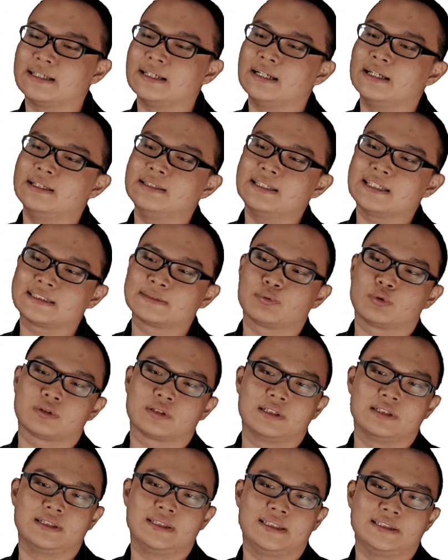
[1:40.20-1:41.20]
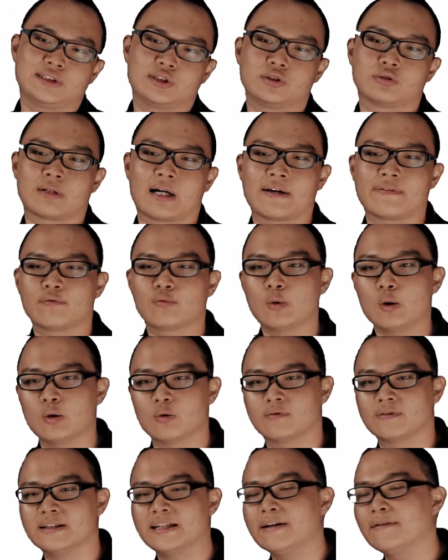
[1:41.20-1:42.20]
earn export earnings to drive
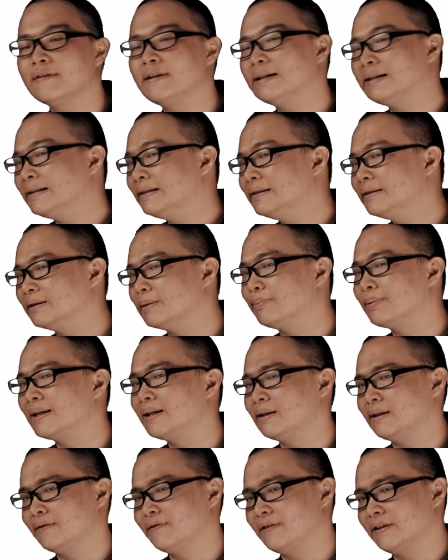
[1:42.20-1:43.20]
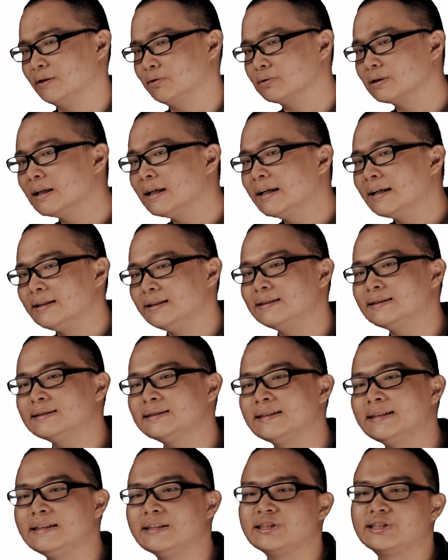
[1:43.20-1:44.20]
growth, leveling the playing field. This is
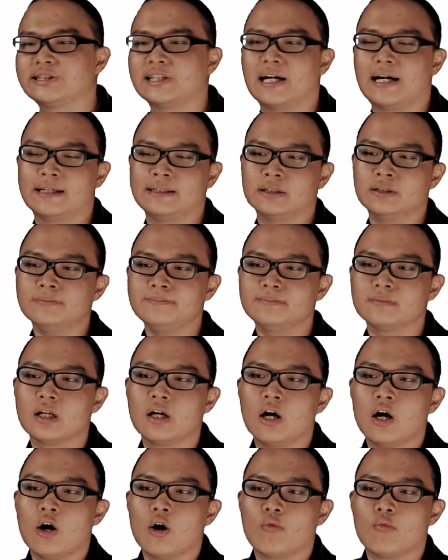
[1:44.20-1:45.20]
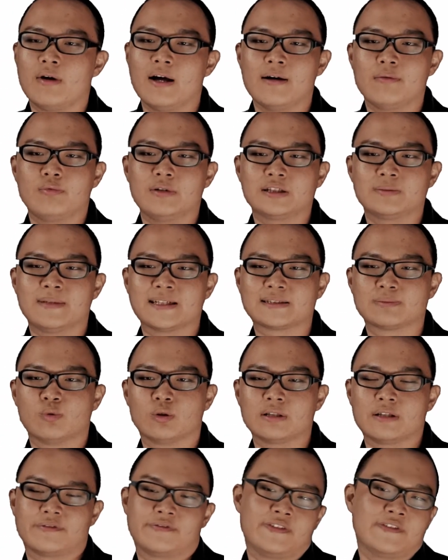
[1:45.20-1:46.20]
seen in China, which makes
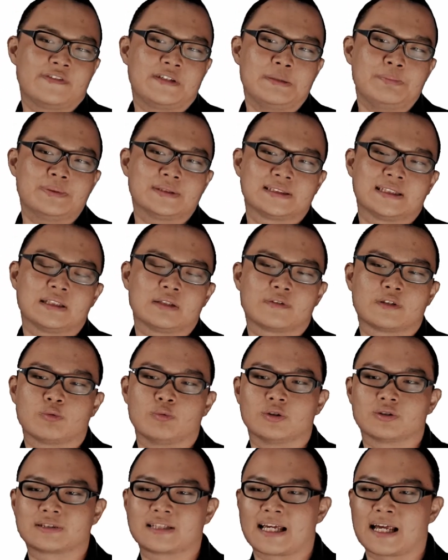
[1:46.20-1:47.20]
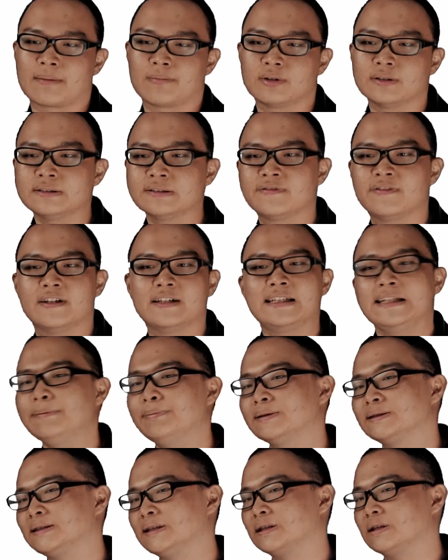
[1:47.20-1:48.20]
more than 50% of the world's cameras,
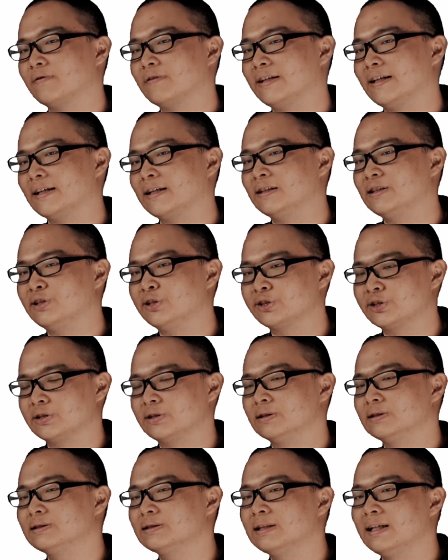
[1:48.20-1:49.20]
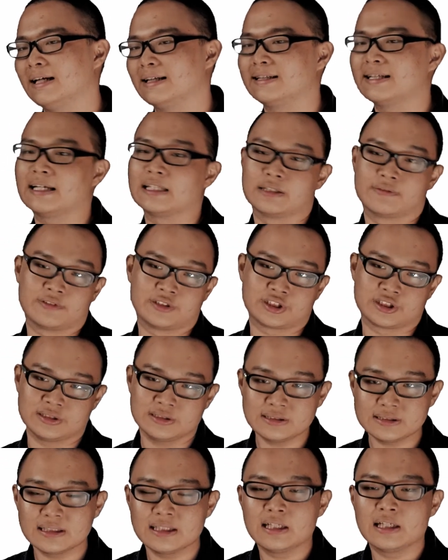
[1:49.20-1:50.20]
30% of the air conditioners and
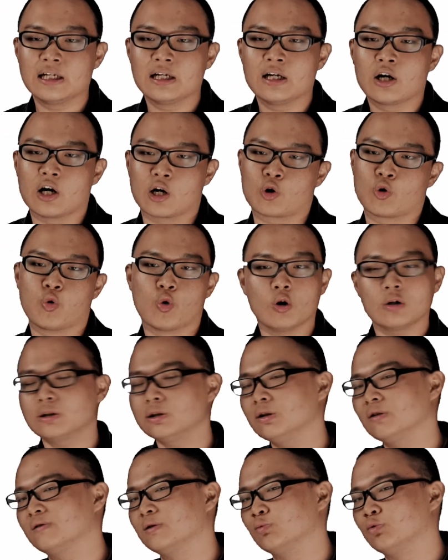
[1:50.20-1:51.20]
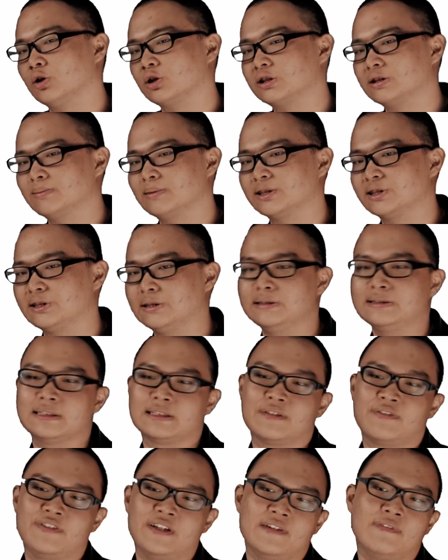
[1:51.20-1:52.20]
televisions, a quarter of the washing machines
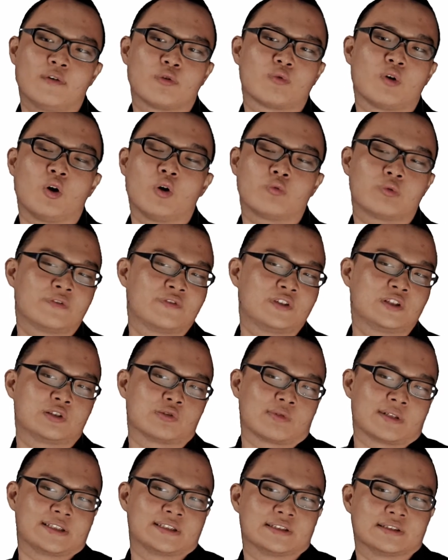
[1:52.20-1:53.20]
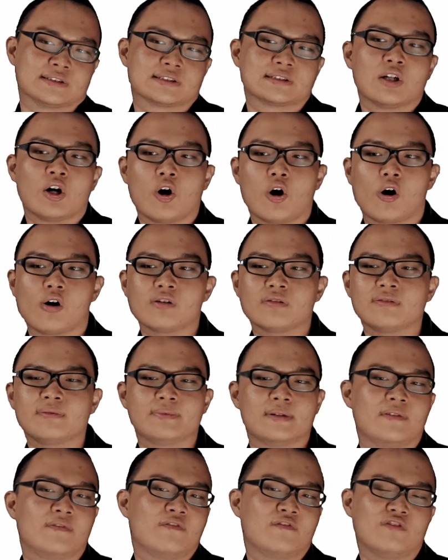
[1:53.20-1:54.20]
and a fifth of all refrigerators. All
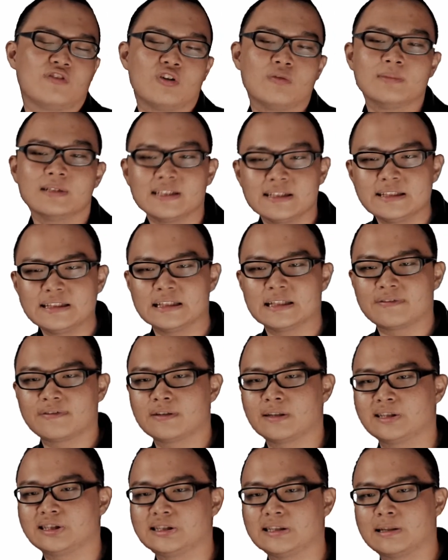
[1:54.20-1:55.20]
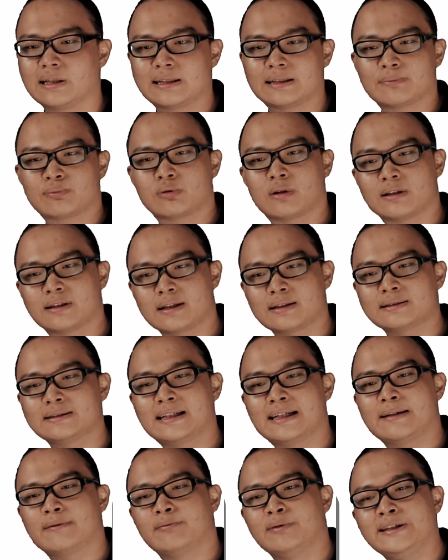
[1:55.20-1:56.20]
of them formally differentiate the products
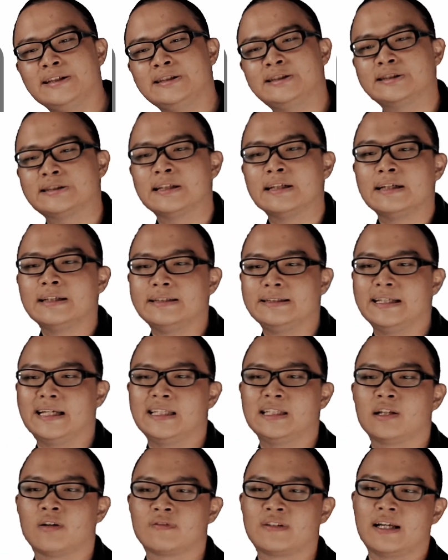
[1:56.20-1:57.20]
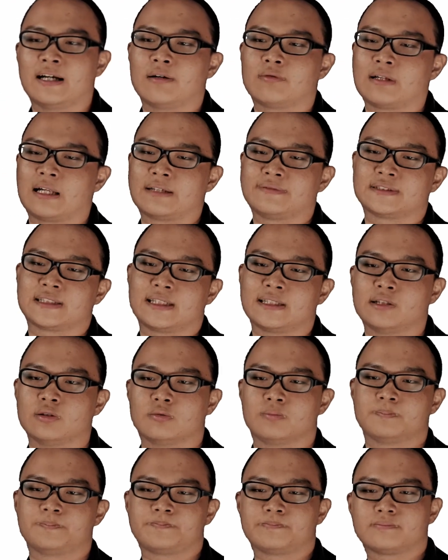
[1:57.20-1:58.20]
that have reached the end of their life
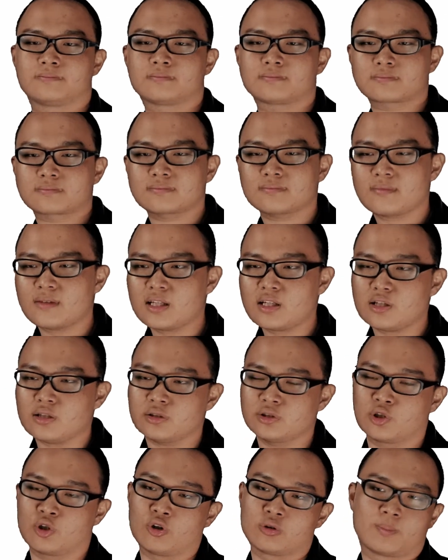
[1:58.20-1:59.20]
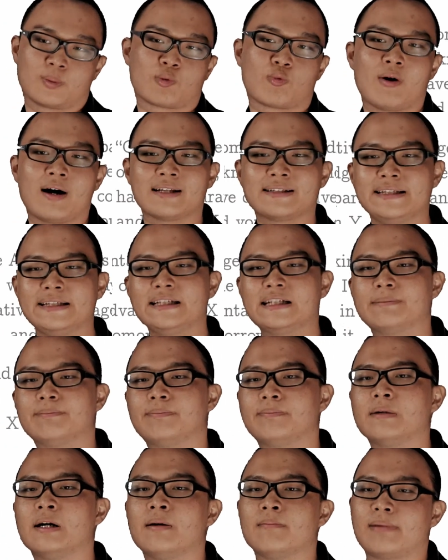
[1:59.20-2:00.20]
cycle. To quote Bhagwati,
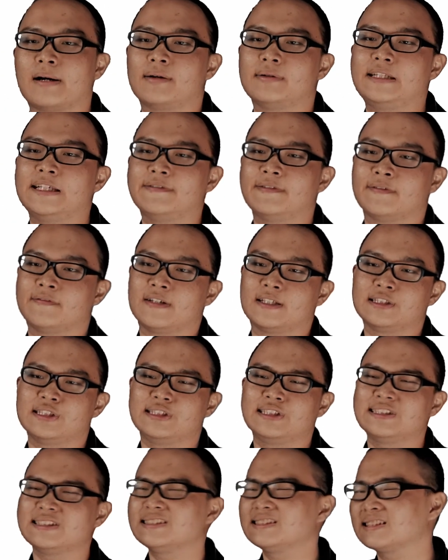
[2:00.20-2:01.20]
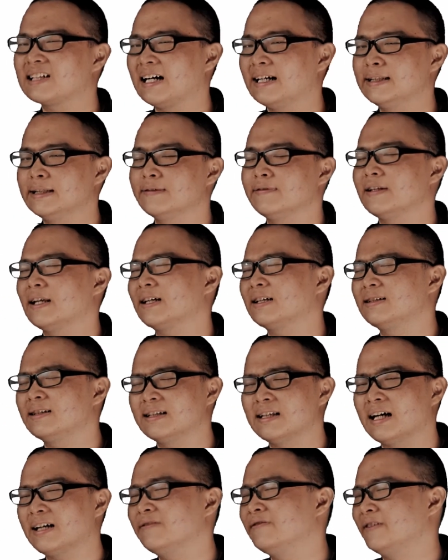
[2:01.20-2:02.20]
comparative advantage is kind of like a
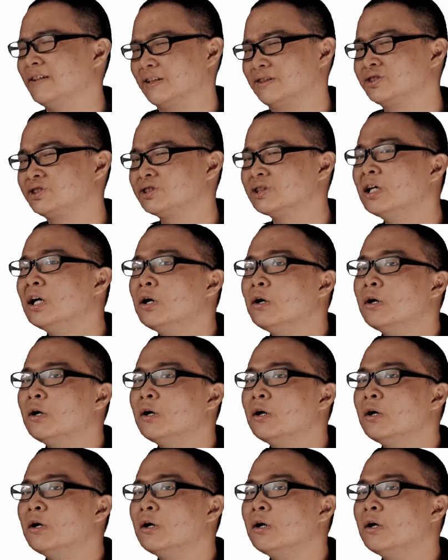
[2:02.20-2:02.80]
knife edge,